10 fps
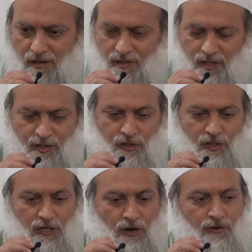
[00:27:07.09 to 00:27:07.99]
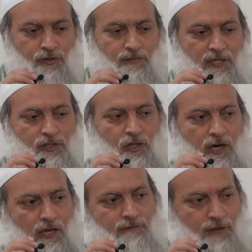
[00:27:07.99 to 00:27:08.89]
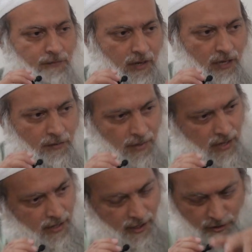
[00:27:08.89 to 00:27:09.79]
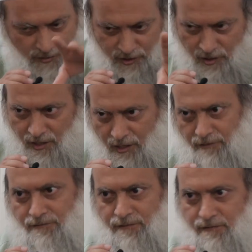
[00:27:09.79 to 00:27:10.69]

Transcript: He said, did you go into Masjid Khayf? In Mina, there's Masjid Khayf.